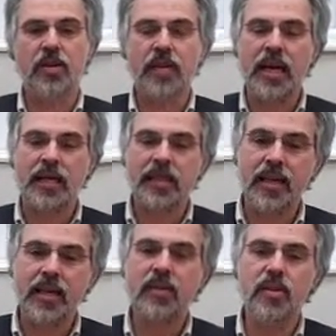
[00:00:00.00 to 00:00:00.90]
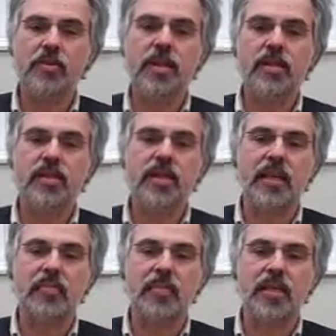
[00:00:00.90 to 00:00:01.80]
And I'll tell you about this
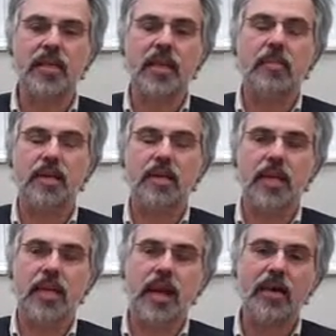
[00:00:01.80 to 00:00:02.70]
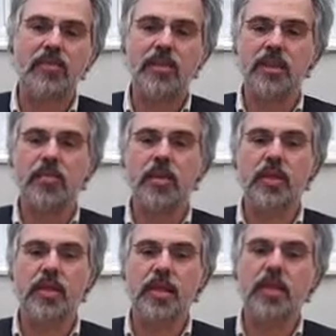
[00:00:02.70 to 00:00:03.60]
deadly mistake, how to deal with
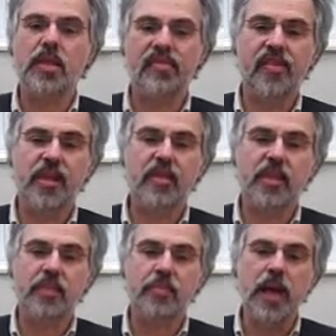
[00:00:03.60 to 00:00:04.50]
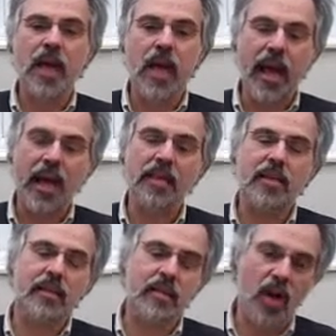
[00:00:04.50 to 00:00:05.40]
it in the first tip,
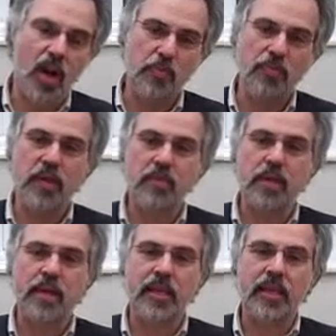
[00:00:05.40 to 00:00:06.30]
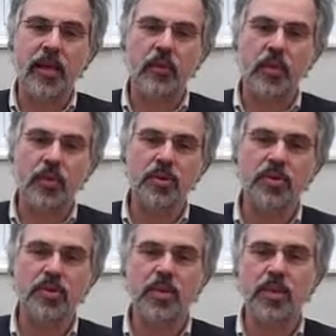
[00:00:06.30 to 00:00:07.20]
and hopefully by then I will
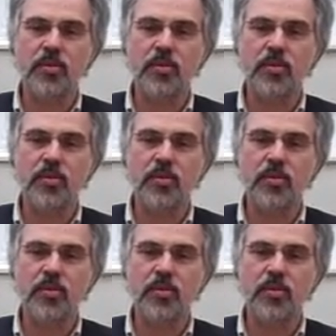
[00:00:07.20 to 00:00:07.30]
also